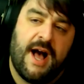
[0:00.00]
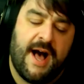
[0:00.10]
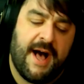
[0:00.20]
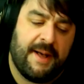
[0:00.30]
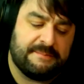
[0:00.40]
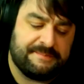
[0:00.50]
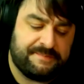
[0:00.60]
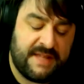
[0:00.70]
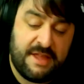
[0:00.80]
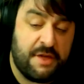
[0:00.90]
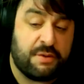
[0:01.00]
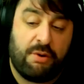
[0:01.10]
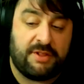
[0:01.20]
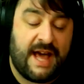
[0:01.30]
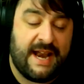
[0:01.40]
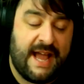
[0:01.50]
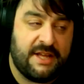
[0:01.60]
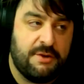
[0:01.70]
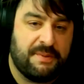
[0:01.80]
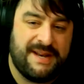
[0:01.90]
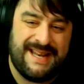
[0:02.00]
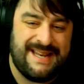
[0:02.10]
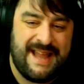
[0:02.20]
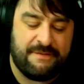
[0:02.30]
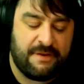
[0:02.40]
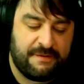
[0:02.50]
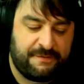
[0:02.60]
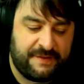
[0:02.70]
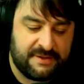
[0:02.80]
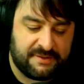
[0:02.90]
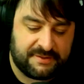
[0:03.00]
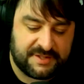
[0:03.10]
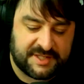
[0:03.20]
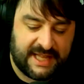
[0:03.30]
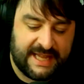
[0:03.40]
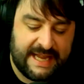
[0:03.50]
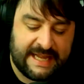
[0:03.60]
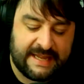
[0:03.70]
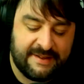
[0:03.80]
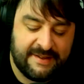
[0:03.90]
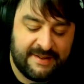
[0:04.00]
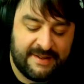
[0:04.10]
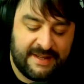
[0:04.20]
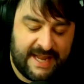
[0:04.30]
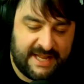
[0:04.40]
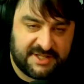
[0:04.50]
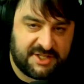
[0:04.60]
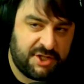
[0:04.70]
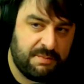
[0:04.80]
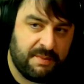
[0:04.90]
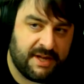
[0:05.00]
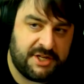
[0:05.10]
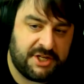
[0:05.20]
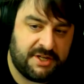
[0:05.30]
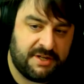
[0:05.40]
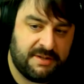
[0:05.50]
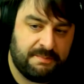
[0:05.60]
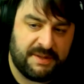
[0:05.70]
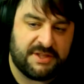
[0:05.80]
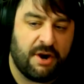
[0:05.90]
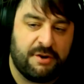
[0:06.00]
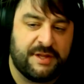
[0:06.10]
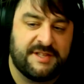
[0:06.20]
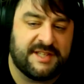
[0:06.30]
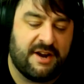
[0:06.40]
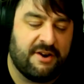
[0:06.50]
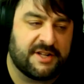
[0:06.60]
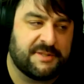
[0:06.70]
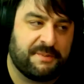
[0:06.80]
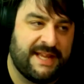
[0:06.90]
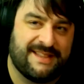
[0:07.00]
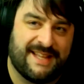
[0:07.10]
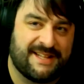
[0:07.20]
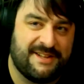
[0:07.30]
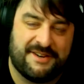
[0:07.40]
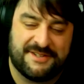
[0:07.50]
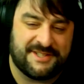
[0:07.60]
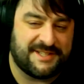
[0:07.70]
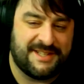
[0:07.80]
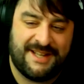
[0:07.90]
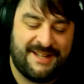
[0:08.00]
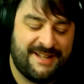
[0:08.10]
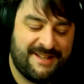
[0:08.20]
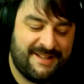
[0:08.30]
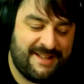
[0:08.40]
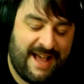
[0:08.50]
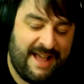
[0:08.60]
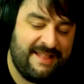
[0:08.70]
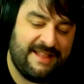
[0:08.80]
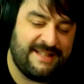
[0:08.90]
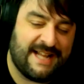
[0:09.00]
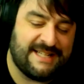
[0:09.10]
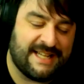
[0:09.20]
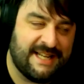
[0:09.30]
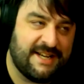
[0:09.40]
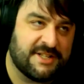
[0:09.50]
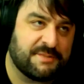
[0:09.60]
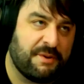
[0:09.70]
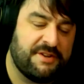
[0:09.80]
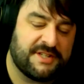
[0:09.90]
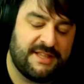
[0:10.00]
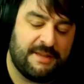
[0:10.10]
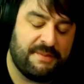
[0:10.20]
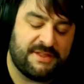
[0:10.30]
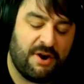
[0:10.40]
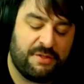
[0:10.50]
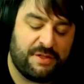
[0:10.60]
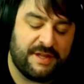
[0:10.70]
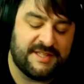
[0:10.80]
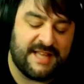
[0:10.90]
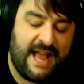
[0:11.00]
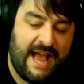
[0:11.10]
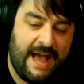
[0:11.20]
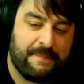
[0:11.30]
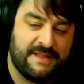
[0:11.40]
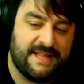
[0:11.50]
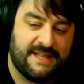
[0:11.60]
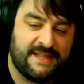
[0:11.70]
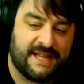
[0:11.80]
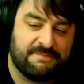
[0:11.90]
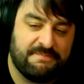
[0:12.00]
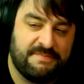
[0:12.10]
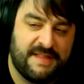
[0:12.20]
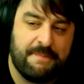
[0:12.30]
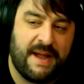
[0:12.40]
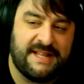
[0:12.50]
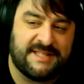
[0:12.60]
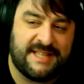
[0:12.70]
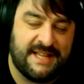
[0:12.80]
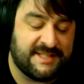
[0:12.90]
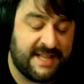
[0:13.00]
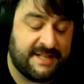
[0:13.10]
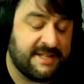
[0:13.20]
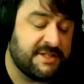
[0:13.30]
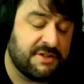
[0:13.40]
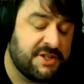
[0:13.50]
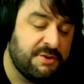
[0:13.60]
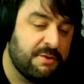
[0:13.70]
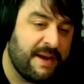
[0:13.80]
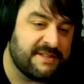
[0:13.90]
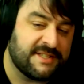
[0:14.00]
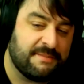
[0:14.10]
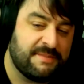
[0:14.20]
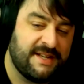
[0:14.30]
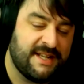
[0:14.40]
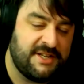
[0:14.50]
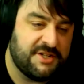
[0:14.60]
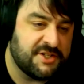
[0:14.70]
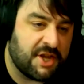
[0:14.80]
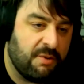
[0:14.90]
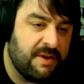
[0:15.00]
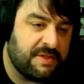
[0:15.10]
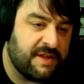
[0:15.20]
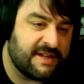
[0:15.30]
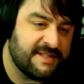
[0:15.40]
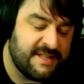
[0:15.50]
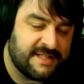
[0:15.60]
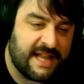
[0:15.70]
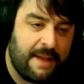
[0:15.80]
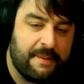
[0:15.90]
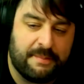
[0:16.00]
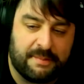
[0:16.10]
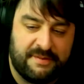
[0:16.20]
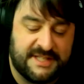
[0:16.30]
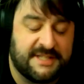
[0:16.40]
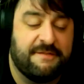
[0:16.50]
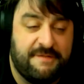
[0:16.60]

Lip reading: And they throw a lot at you, but it never feels like it's too much. But there are things that aren't explained. Like not to get into spoilers or anything, but there are things that happen that like they might say a sentence or two about something and you just go with it because it's a comic book movie.